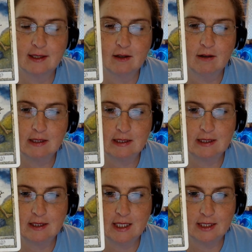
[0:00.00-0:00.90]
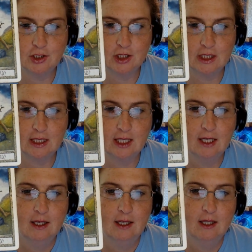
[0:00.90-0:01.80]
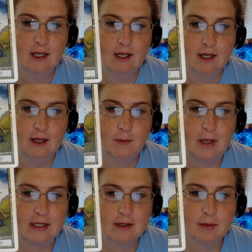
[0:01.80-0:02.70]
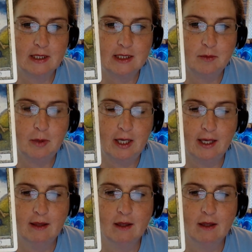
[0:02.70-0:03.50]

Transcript: caused tension, uh, possibly debate.